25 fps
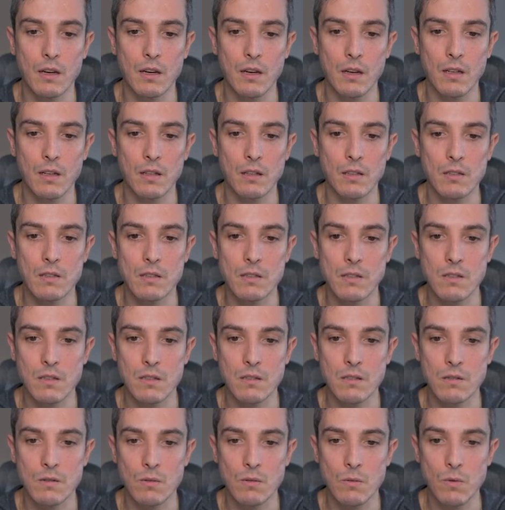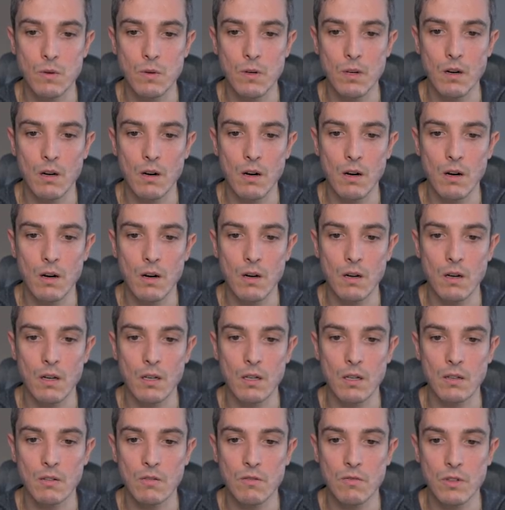let's see, so we are
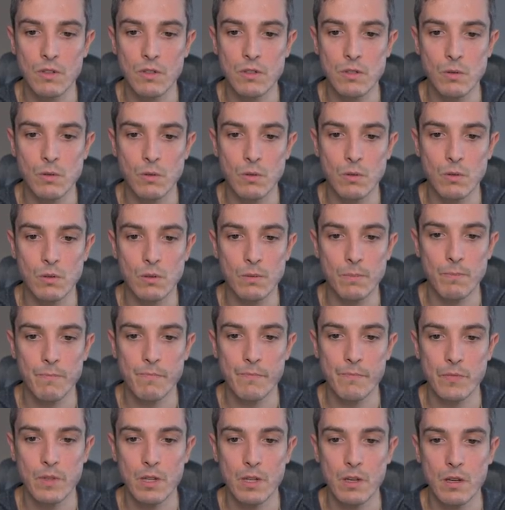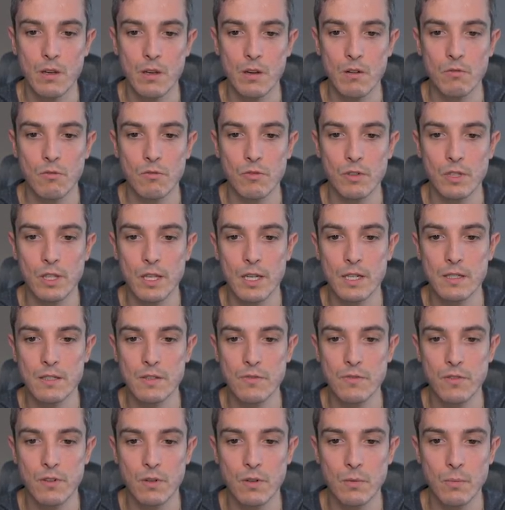an individual,
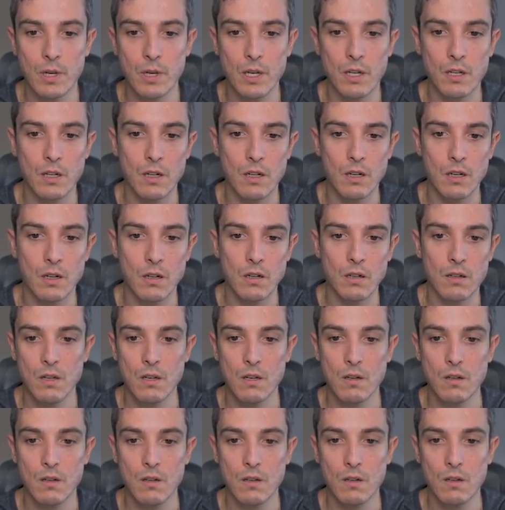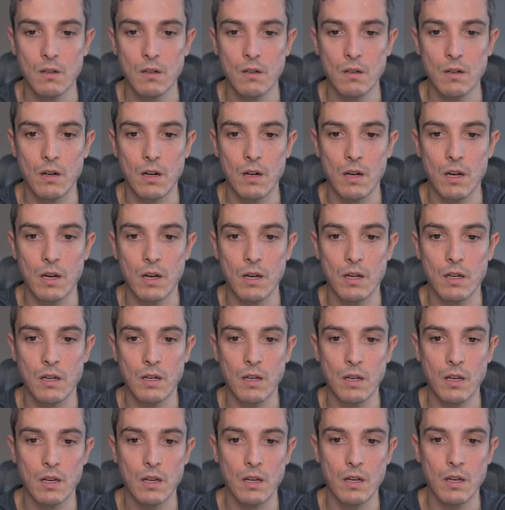freelance filmmaker, all right,
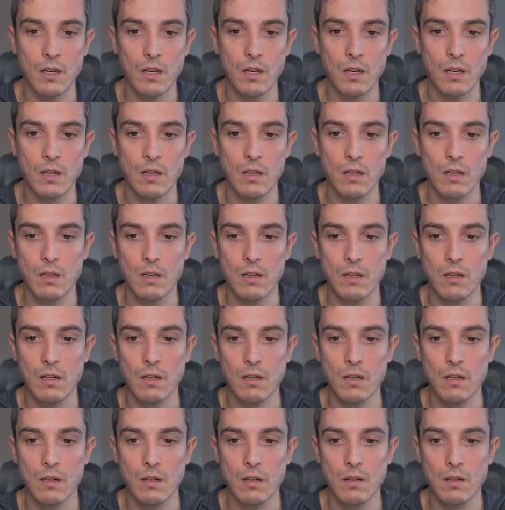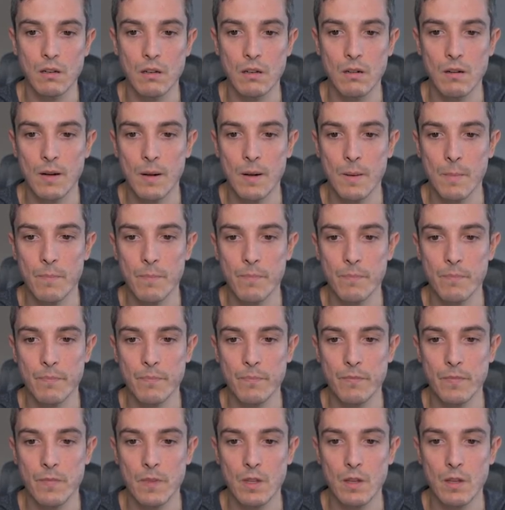and
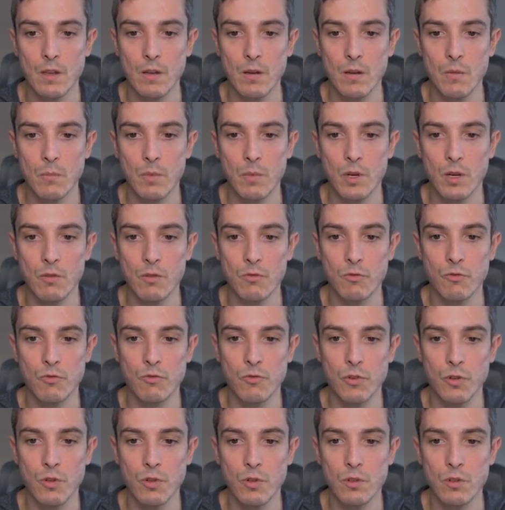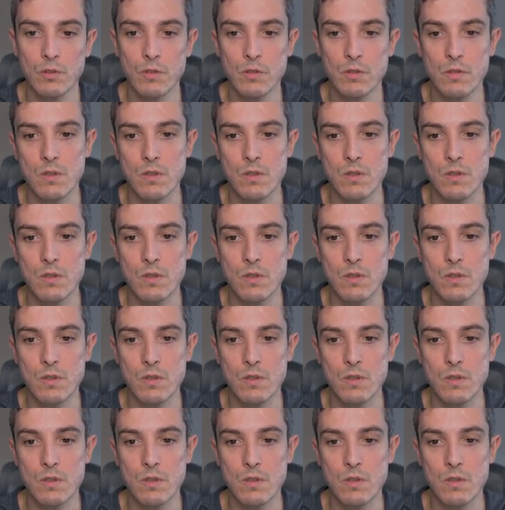paying full is